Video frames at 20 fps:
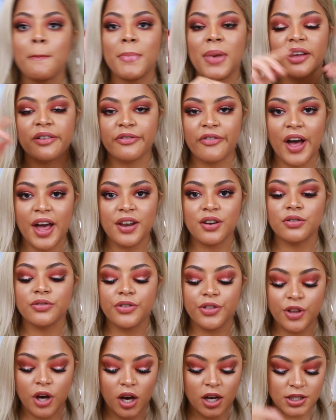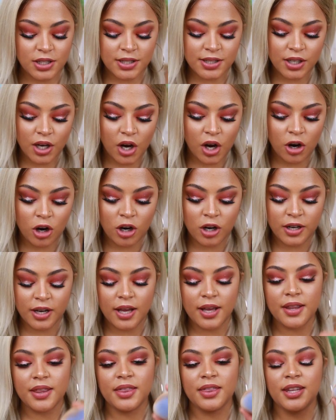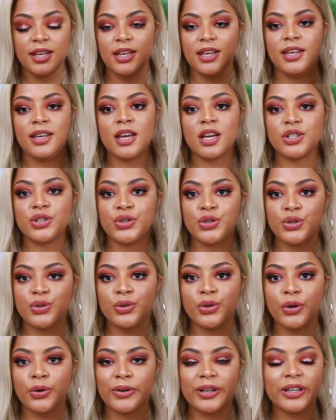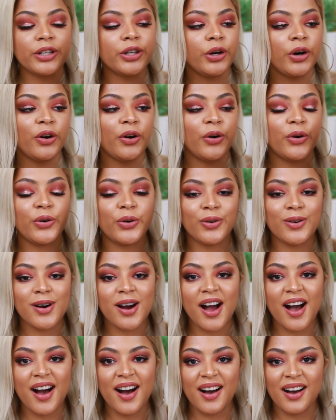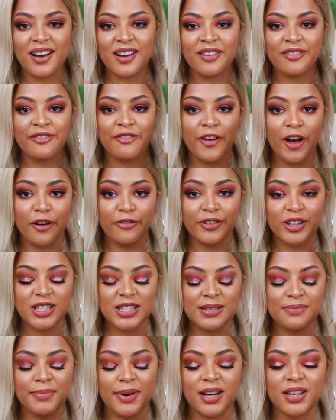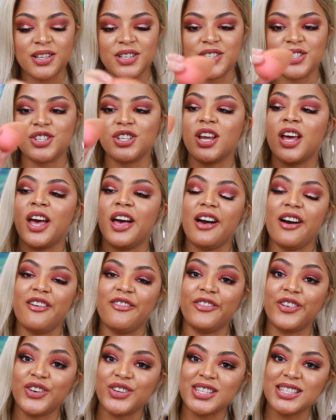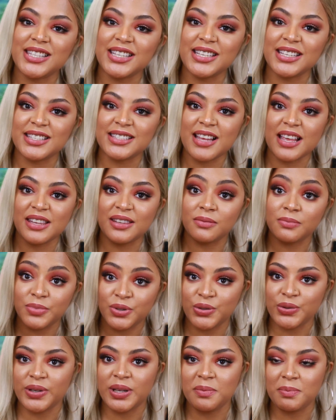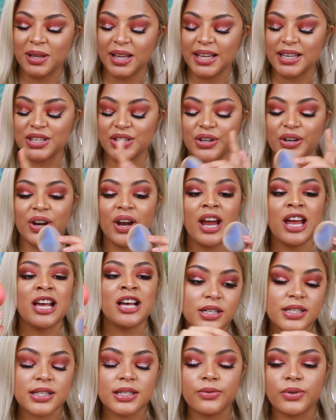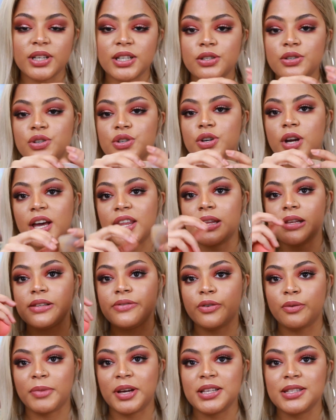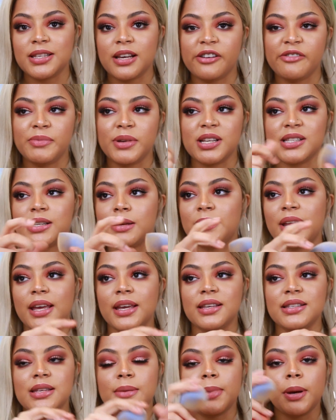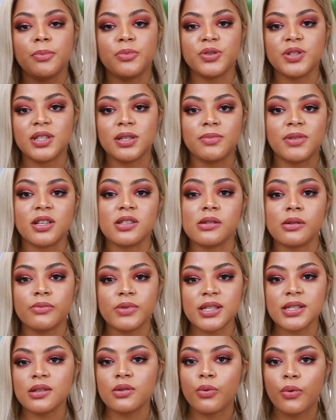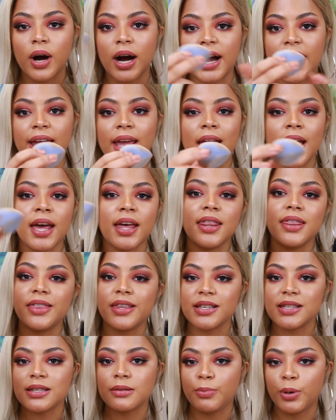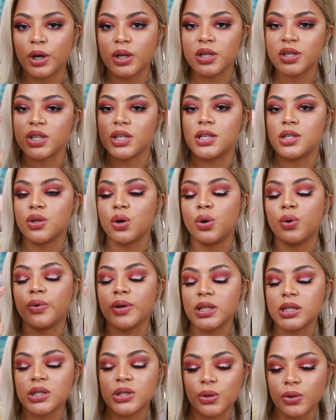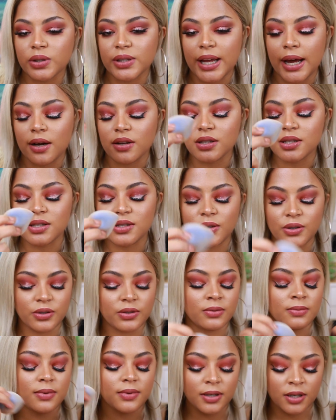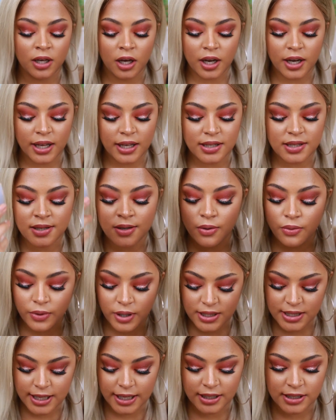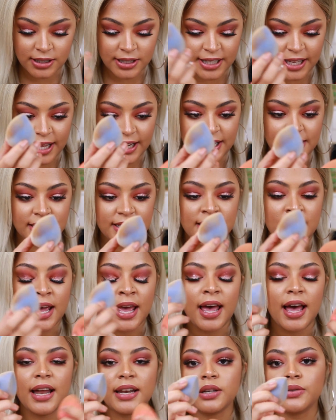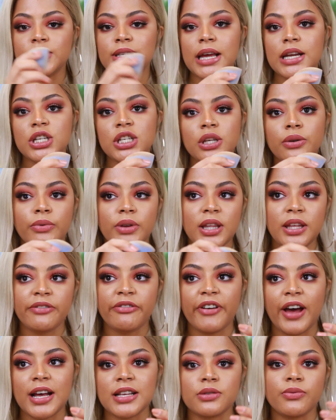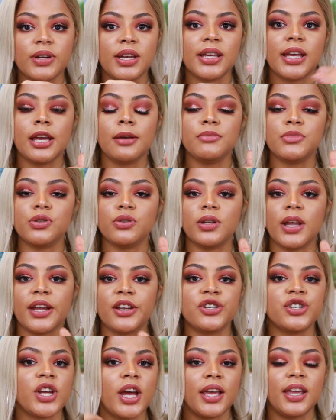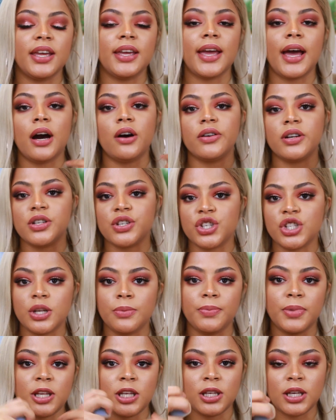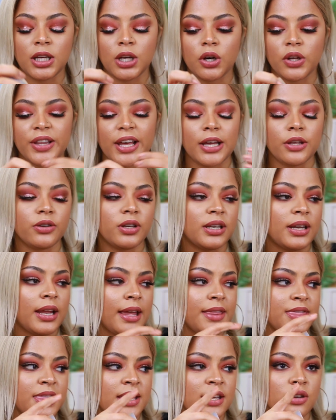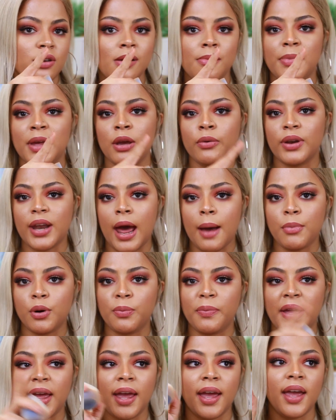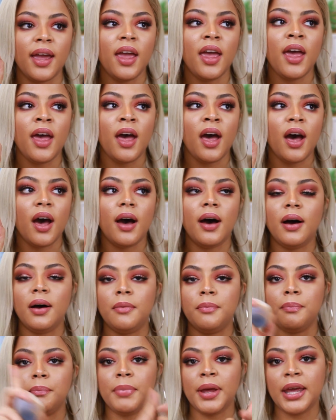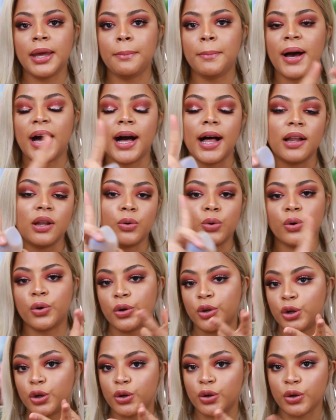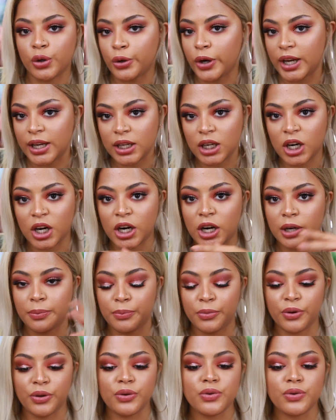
my final thoughts on the Juno & Co Velvet Sponge versus the Beauty Blender. Honestly, wanted to try this for myself because I'm like, c'est pas possible, there's a reason why this sponge is always sold out. So got it once I could get it, and it was actually really fast when it came to like checking out and shipping and all that. You can, I think you can pay with Apple Pay, PayPal, or your credit card per